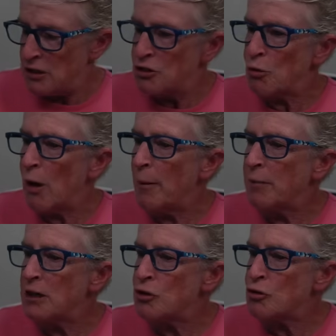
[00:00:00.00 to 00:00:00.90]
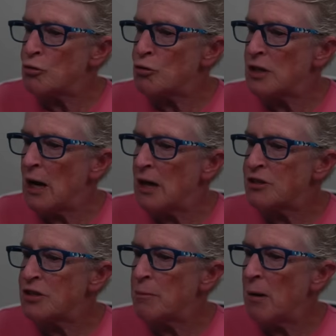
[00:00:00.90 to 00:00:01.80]
So I'm going to choose
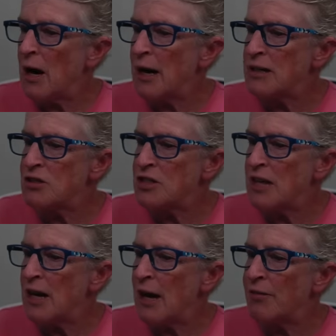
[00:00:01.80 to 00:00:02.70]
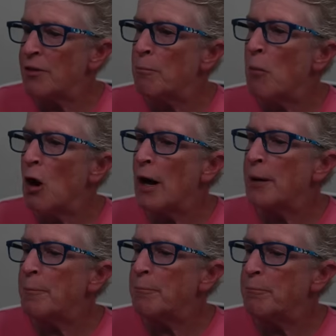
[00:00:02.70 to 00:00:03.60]
customize at the
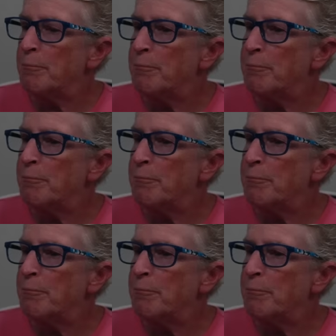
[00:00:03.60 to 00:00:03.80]
bottom.